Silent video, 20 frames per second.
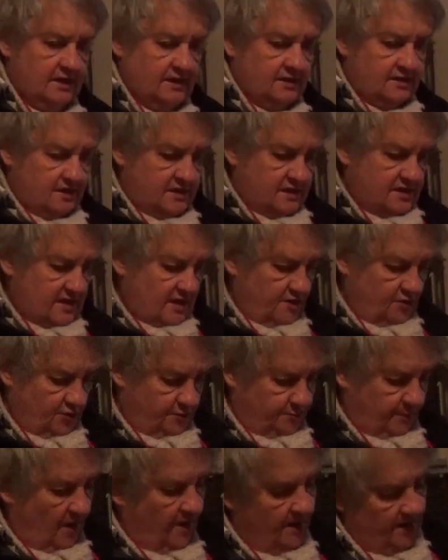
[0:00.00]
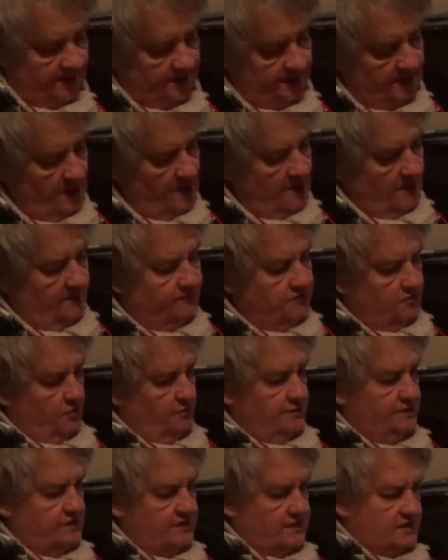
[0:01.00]
Didn't Say Goodbye. Of
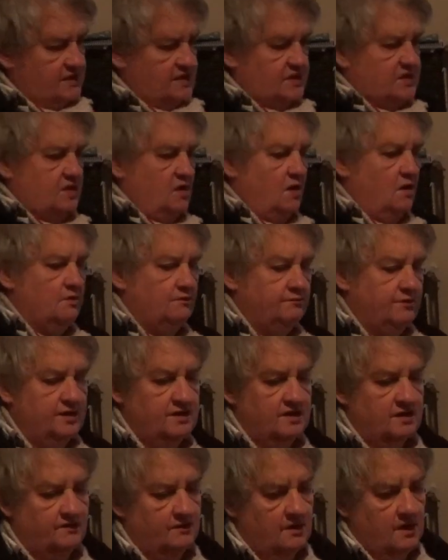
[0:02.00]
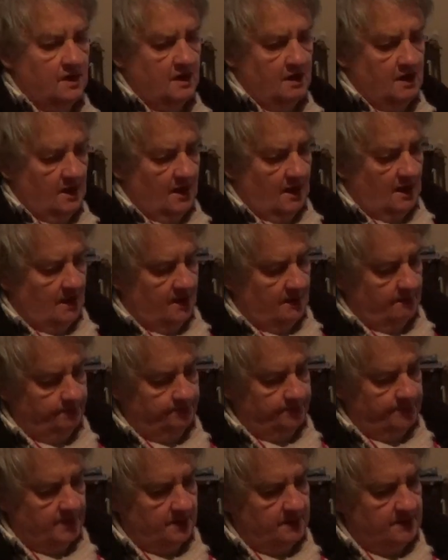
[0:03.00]
course, it's a song written
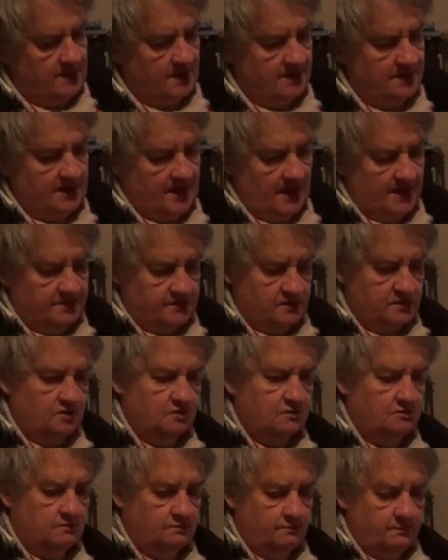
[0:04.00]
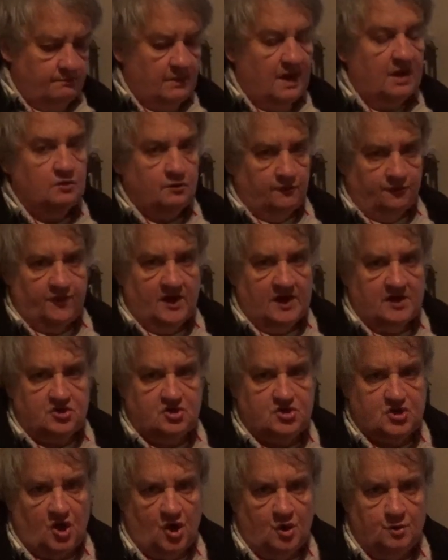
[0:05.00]
dedicated to my good
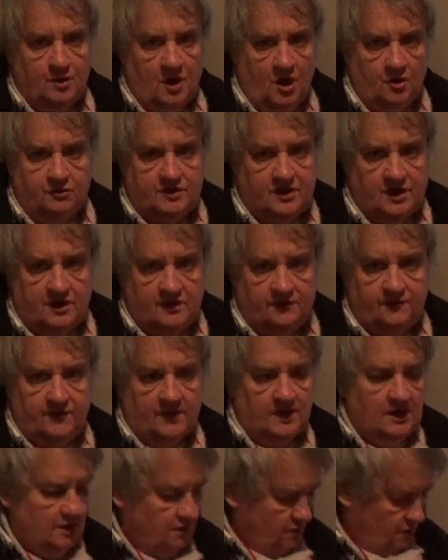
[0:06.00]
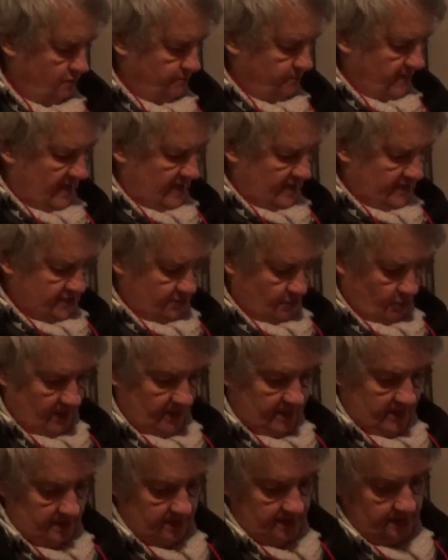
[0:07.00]
friend Joe O'Keefe, who passed
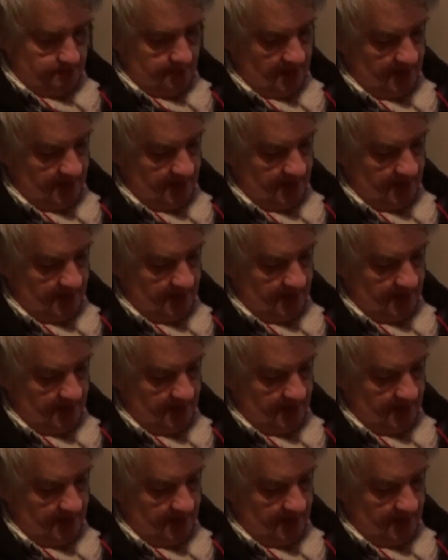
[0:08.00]
away